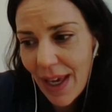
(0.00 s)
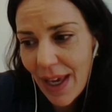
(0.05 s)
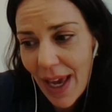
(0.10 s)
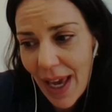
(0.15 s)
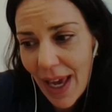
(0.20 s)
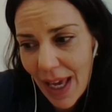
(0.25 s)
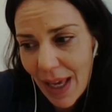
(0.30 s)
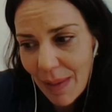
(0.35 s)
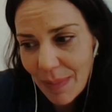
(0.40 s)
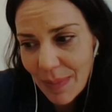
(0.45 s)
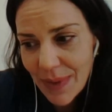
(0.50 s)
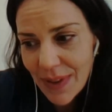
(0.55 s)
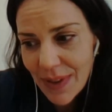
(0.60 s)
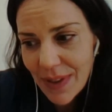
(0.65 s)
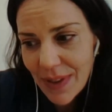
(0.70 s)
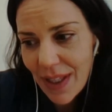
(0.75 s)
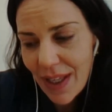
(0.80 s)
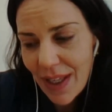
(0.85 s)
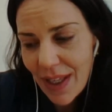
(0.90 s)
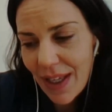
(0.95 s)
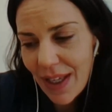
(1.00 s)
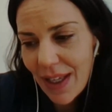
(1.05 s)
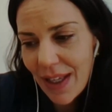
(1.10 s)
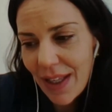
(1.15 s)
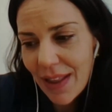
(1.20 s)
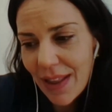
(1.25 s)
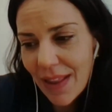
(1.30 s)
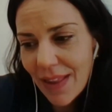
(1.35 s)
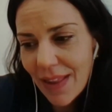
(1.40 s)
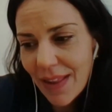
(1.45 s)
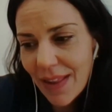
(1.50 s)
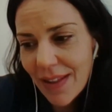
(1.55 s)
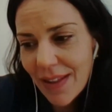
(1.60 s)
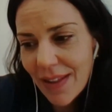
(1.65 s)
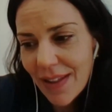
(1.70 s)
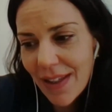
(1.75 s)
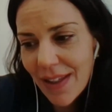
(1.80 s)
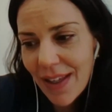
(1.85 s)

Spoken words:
games and